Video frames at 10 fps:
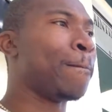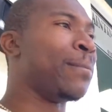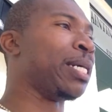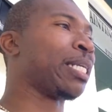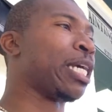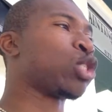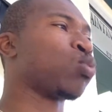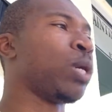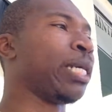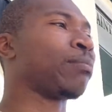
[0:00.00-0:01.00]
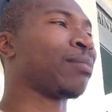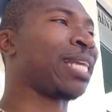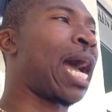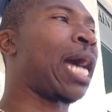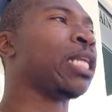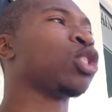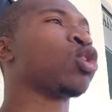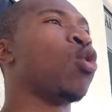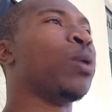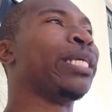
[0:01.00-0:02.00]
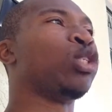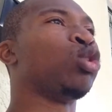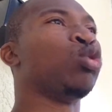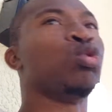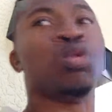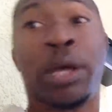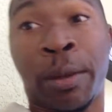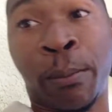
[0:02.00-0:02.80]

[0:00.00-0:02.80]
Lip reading: But guess what? God is going to